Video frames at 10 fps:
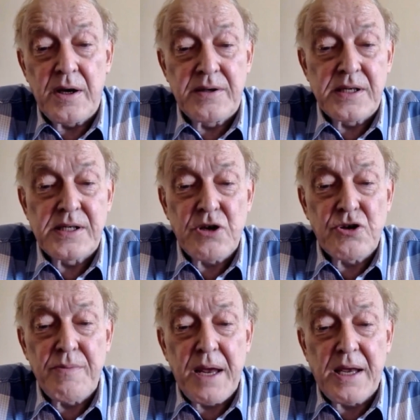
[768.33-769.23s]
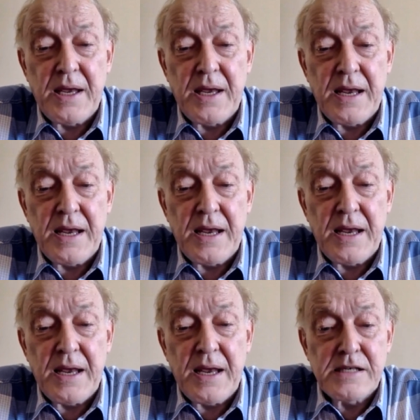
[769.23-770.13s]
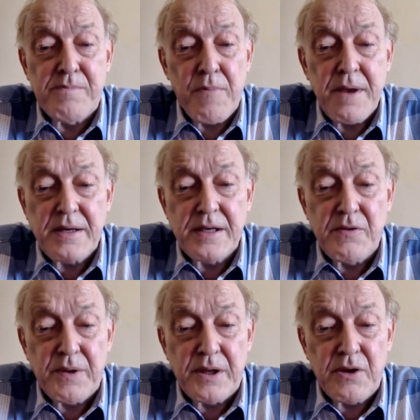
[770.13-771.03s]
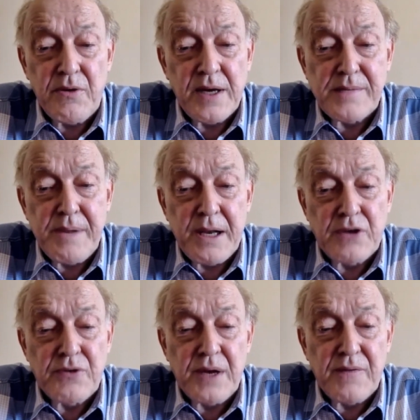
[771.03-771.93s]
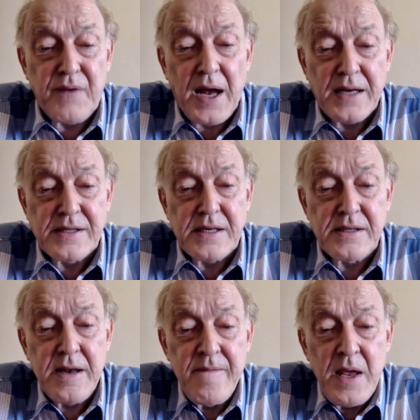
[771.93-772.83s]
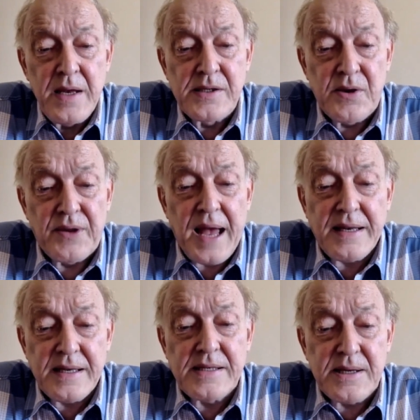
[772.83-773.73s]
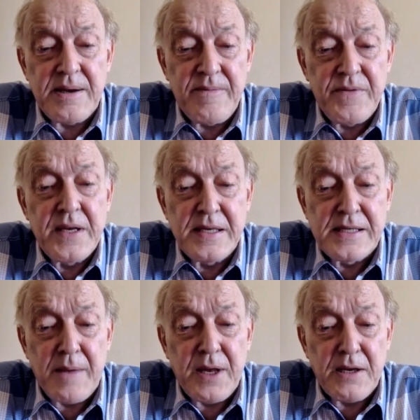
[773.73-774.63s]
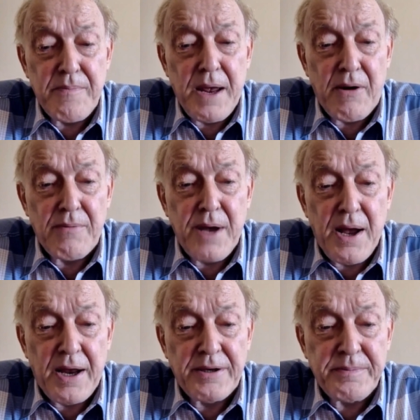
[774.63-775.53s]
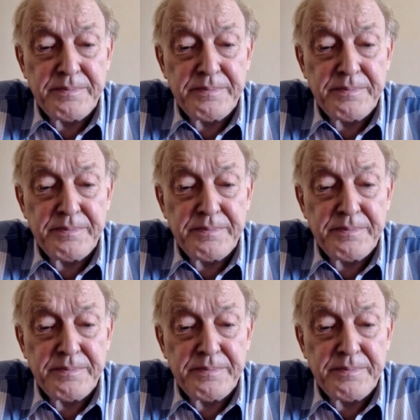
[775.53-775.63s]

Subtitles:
decision-making apparatus is permeated with U.S. military advisors. So that is something to bear in mind.